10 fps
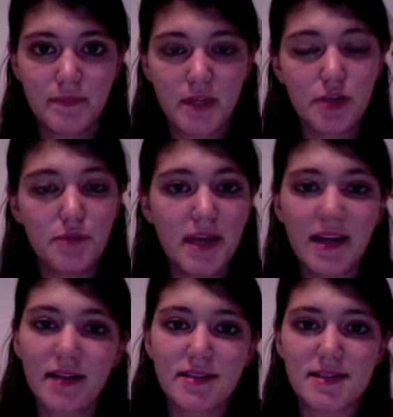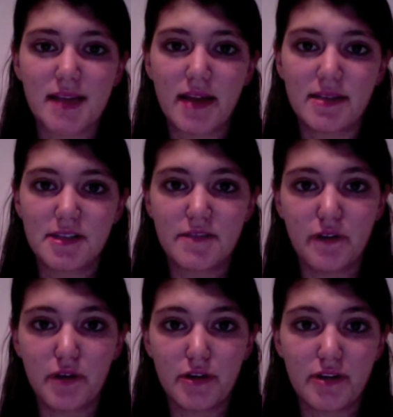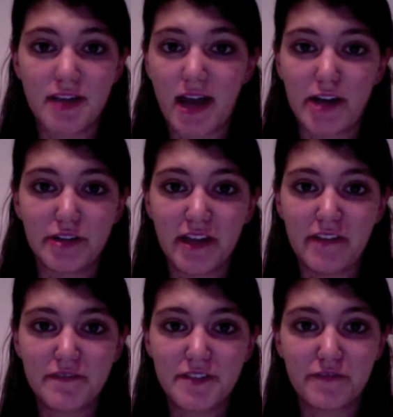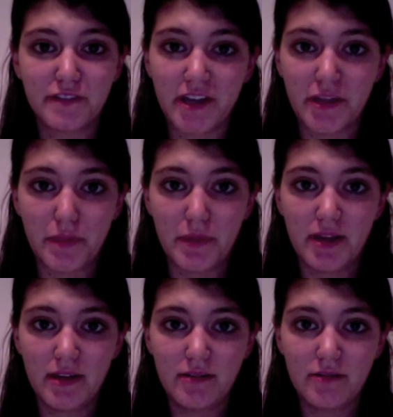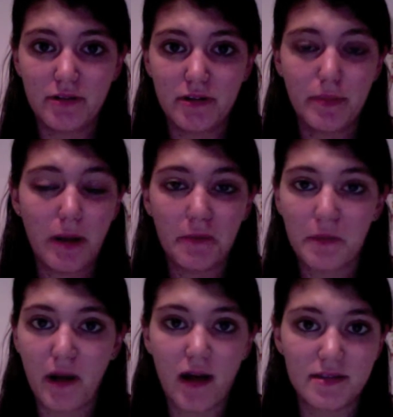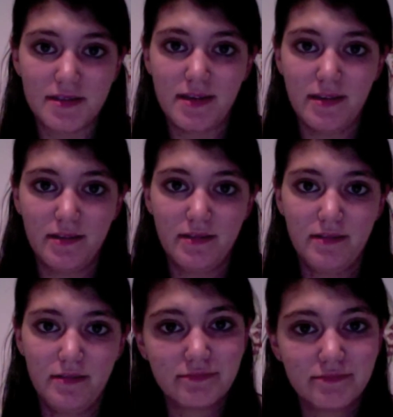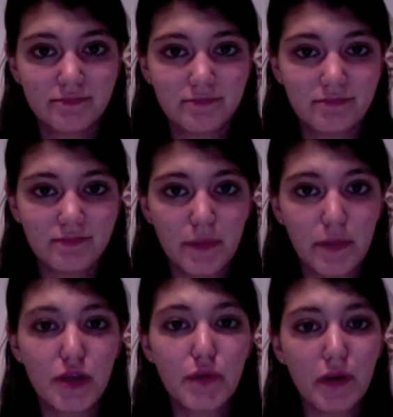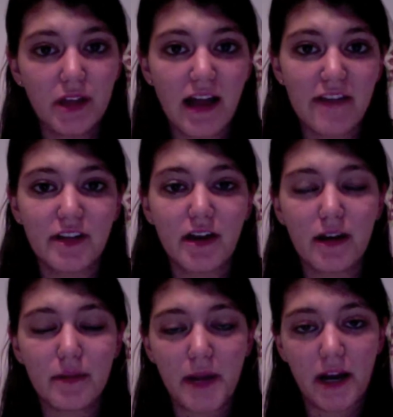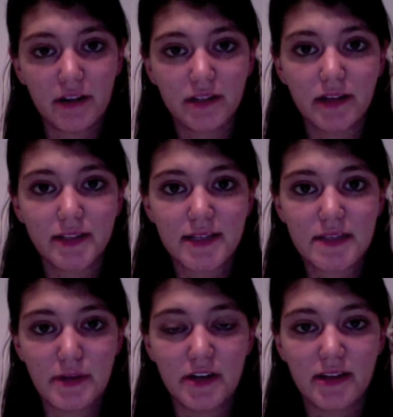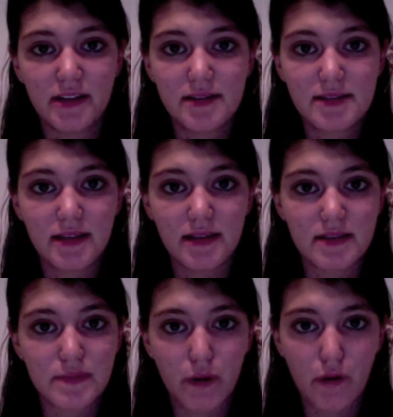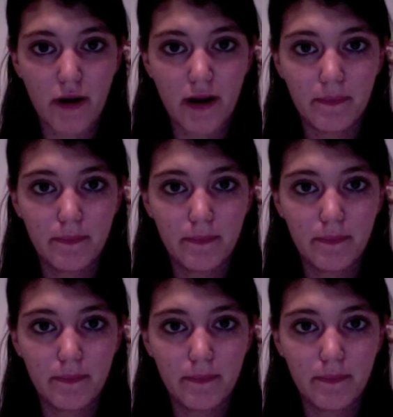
You may not decide to devote your entire life to philanthropy or public policy, but you will have an unparalleled experience in this program.